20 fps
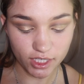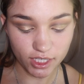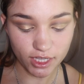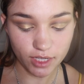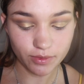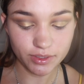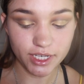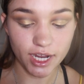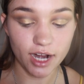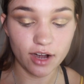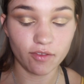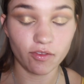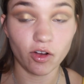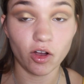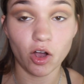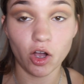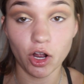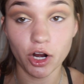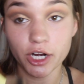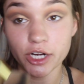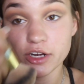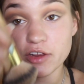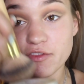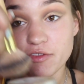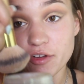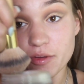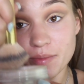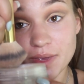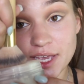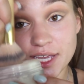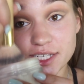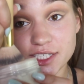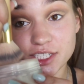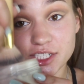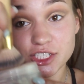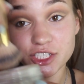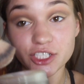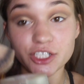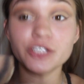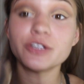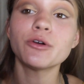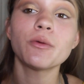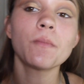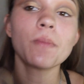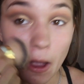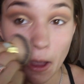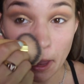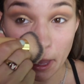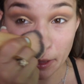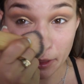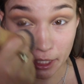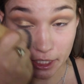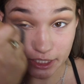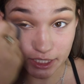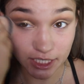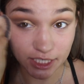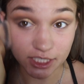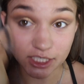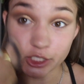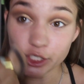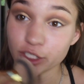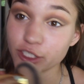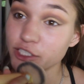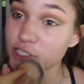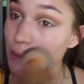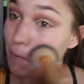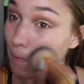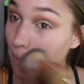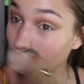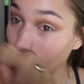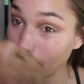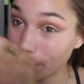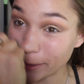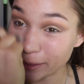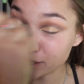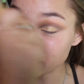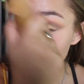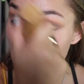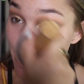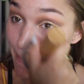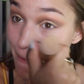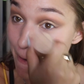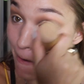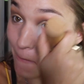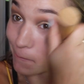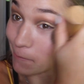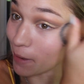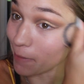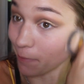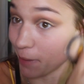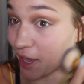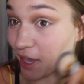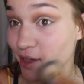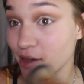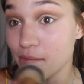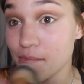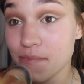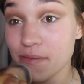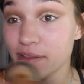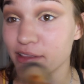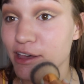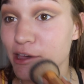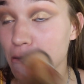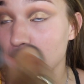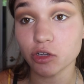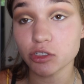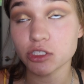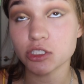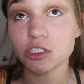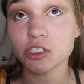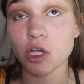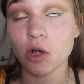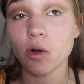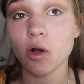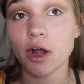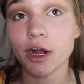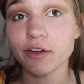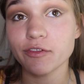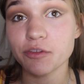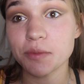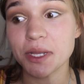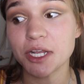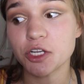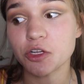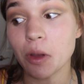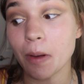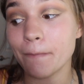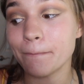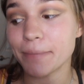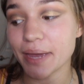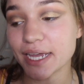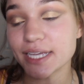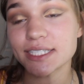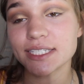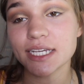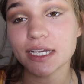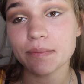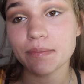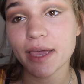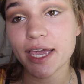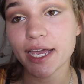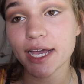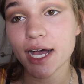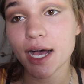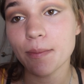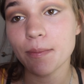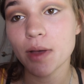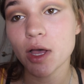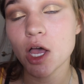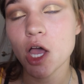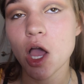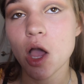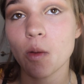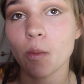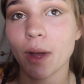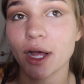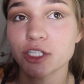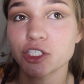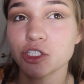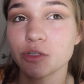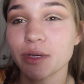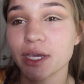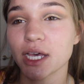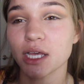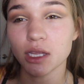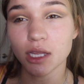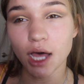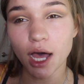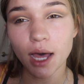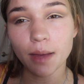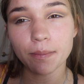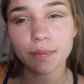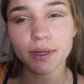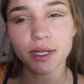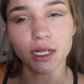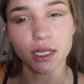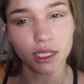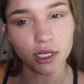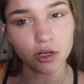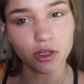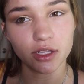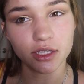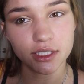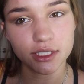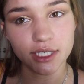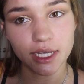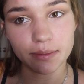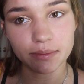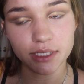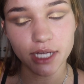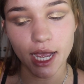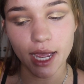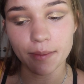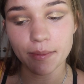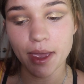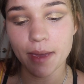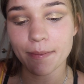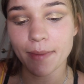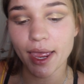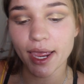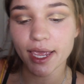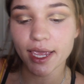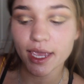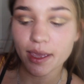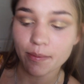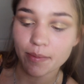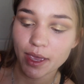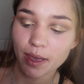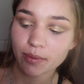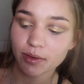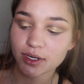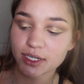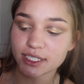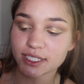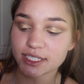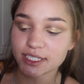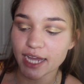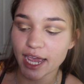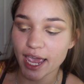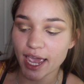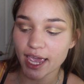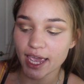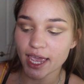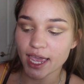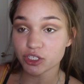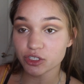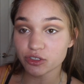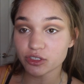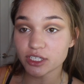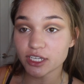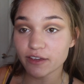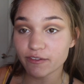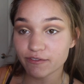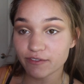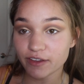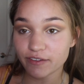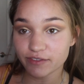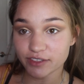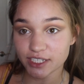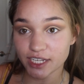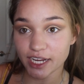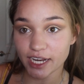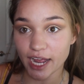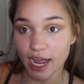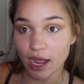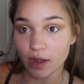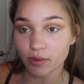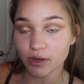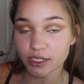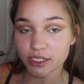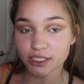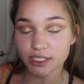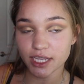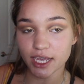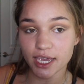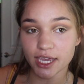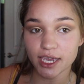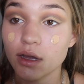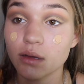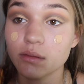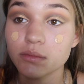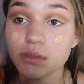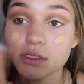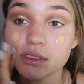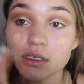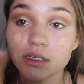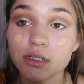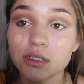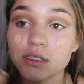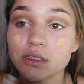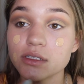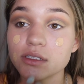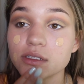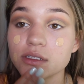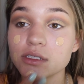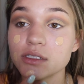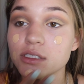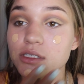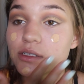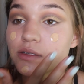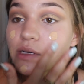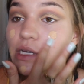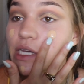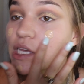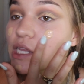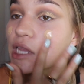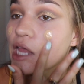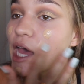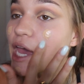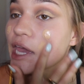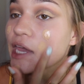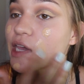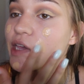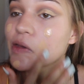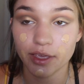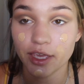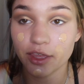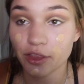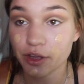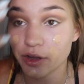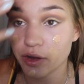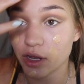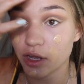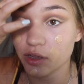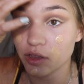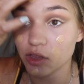thing that was kind of hard for me to do in this internship was my makeup. Like, it was so hard for me to do a basic makeup while doing a lot but a little at the same time, and making it be able to stay literally 15 hours. Like, I'm so used to doing like either a